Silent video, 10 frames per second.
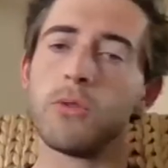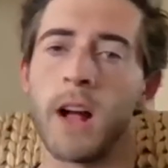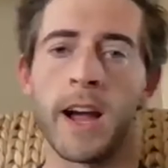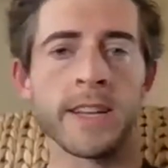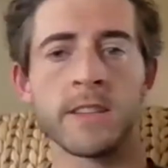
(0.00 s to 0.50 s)

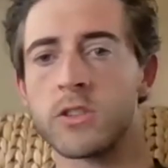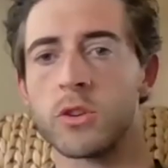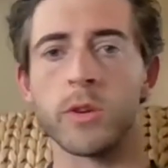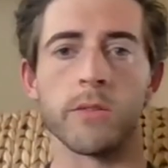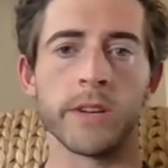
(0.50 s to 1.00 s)
lines
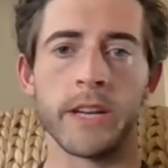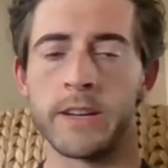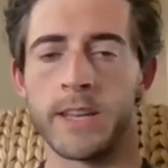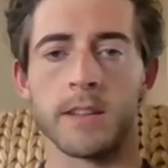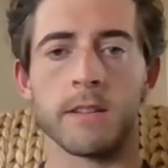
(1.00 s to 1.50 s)
to it,
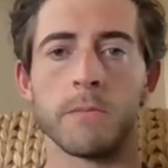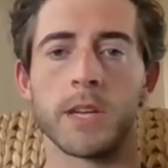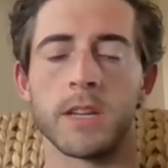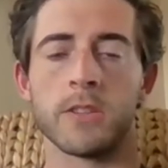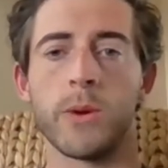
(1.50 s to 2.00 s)
really,
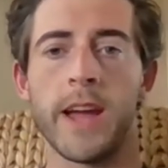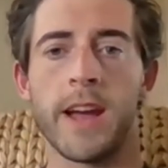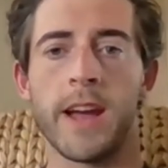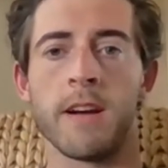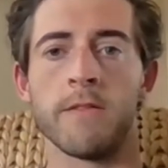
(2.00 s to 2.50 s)
because you
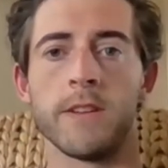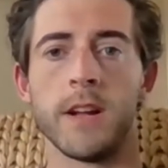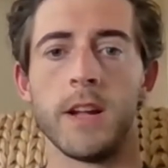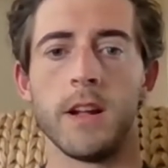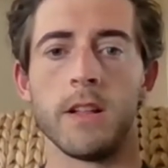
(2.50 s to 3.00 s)
have
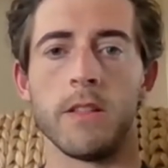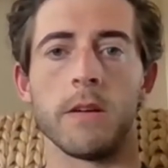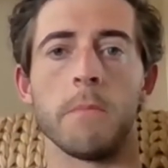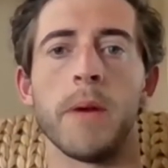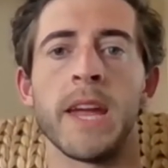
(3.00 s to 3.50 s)
the
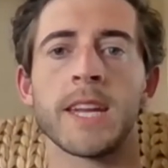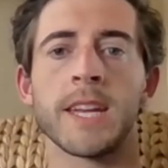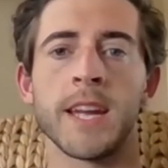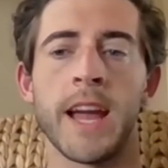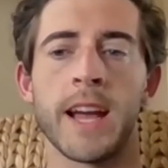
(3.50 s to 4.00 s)

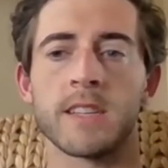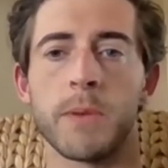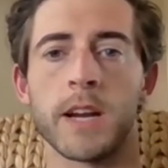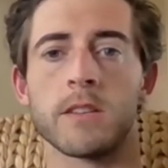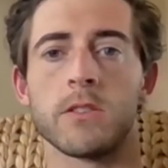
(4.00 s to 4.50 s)
banking
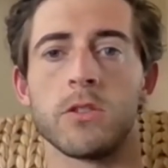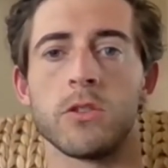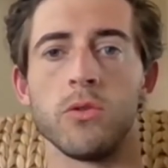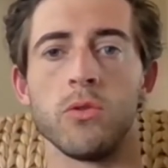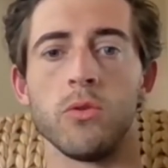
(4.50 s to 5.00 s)
aspect
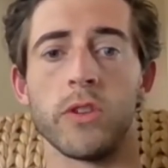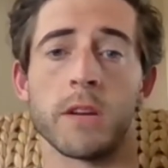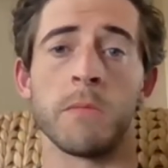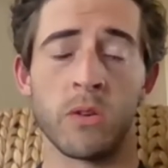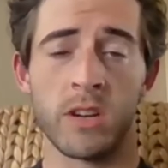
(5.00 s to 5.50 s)
to the
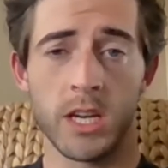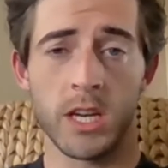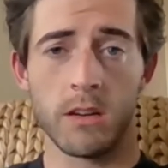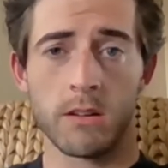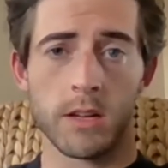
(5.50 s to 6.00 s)
community.
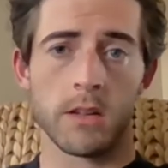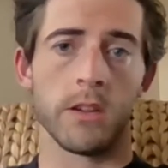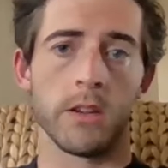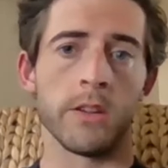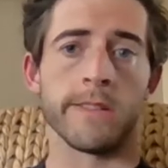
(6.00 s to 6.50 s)

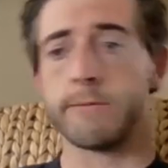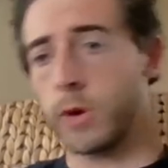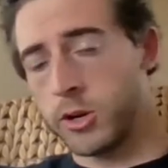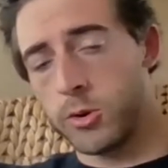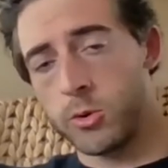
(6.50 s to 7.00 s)
Mm. Where do
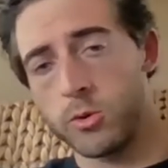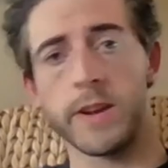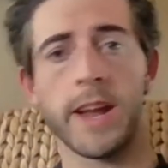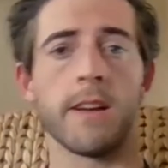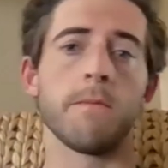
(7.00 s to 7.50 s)
you have
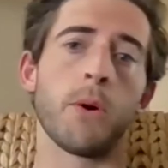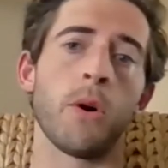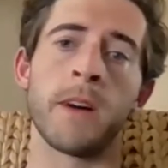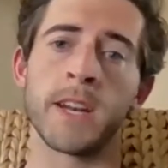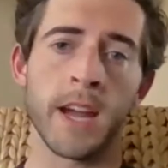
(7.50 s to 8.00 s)
to pull
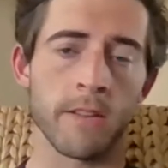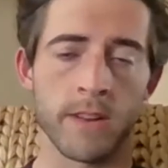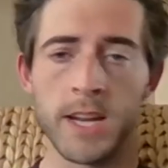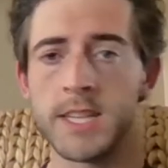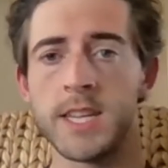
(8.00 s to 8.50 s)
money out of an A
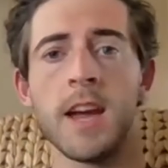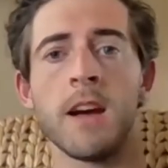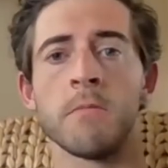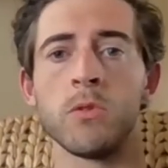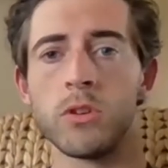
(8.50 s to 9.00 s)
T M?
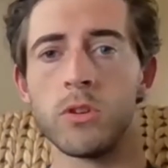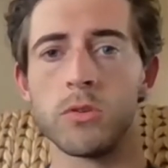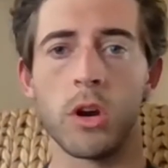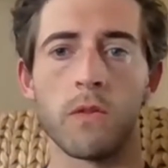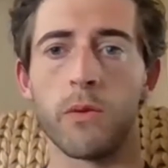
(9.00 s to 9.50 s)
Who do you go
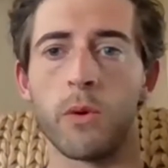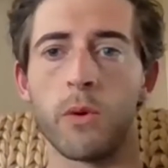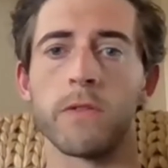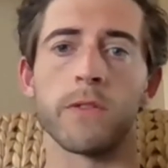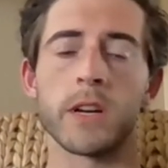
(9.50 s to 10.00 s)
for for a
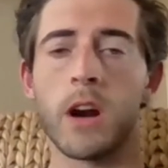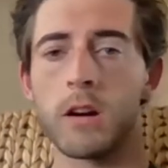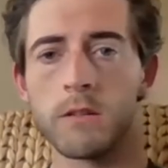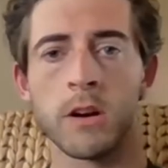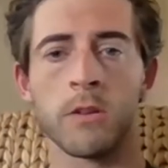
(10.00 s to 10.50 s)
car
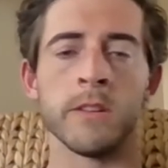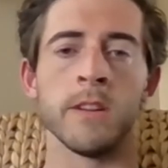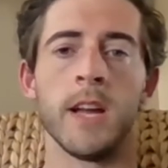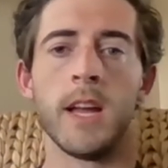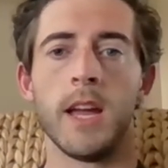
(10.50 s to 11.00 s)
loan?
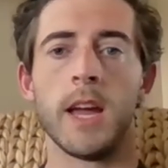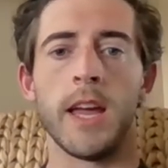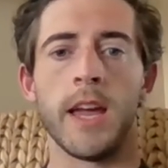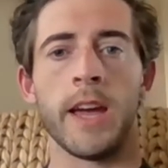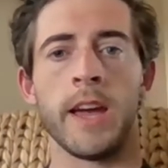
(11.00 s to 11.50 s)

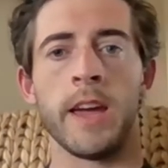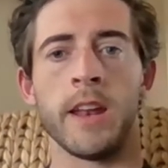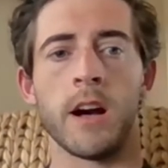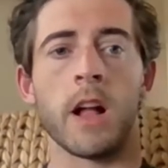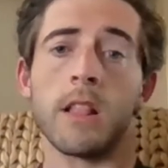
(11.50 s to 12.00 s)
And
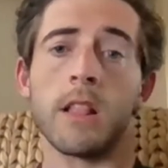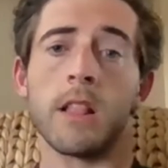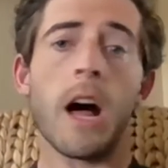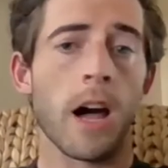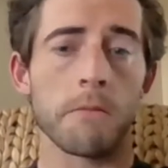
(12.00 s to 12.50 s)
a lot of
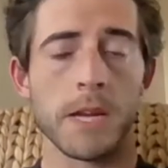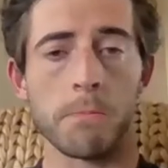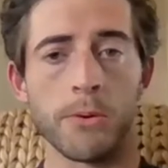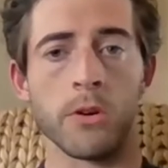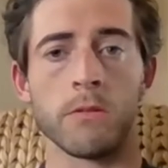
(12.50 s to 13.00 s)
people,
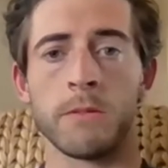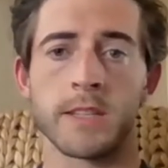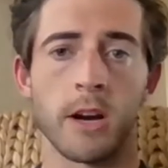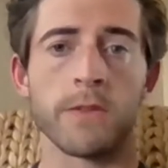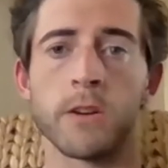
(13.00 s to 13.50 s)
myself
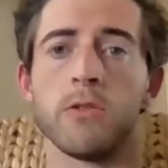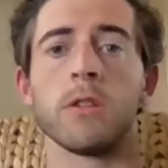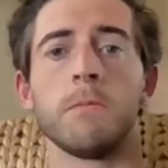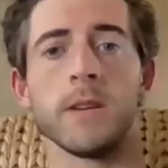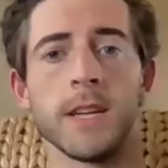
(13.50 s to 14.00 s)
included,
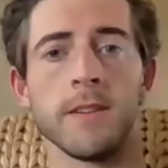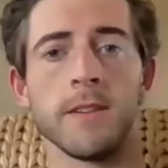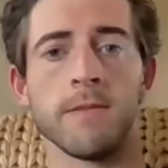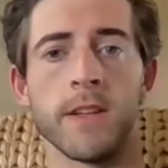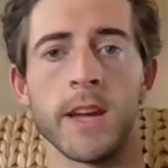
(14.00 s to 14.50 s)
believe
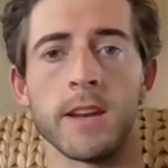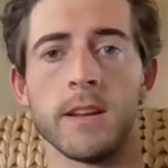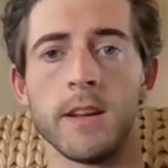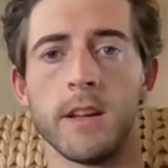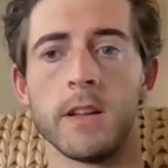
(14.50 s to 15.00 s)
that
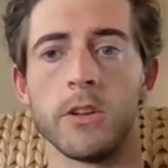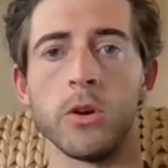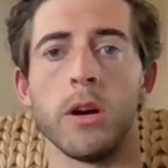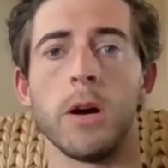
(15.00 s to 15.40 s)
uh,